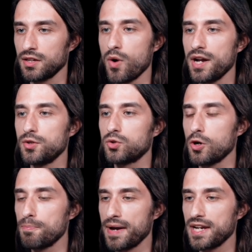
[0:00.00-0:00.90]
well, the
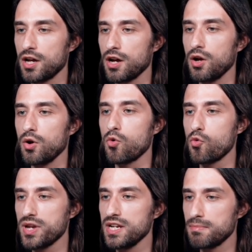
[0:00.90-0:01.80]
compiler
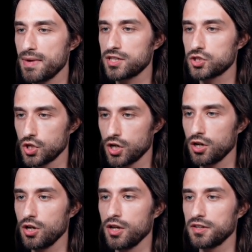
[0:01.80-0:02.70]
will make sure
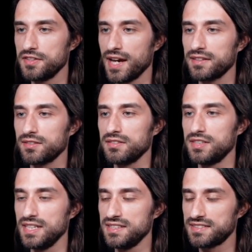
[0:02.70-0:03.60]
that the
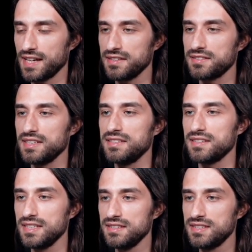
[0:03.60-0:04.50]
instance is
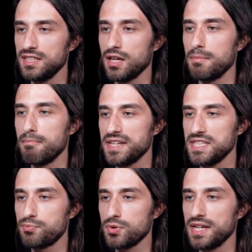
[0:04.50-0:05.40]
indeed
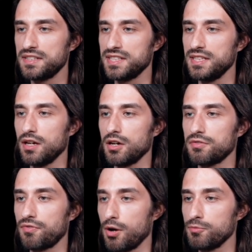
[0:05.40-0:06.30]
manipulated
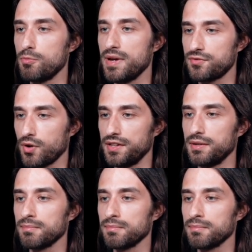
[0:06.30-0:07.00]
from the main thread.